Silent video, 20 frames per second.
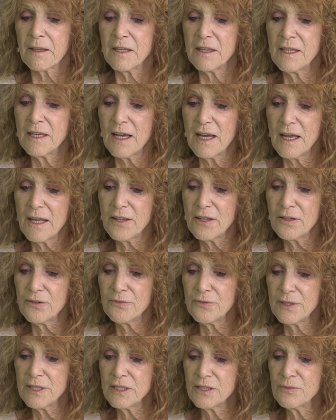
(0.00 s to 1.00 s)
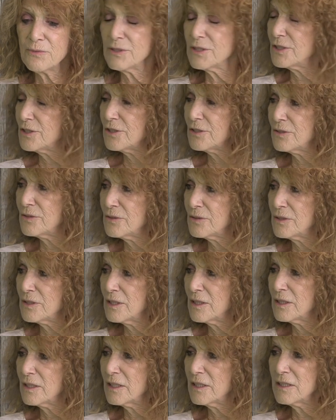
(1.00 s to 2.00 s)
The other reason was to
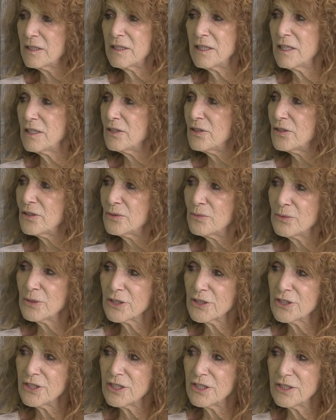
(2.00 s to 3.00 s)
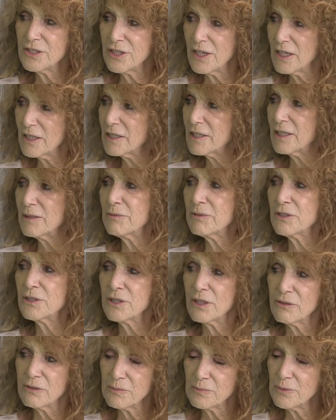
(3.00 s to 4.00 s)
continue the work she started that was
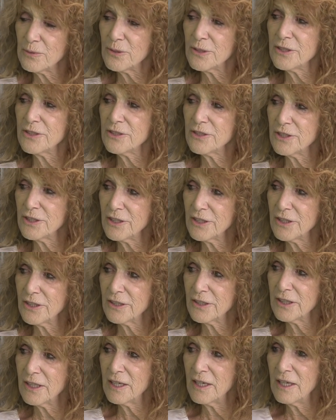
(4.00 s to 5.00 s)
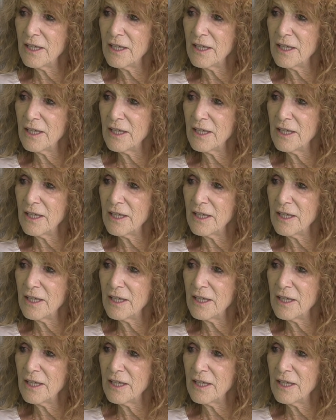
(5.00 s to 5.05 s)
so important to her.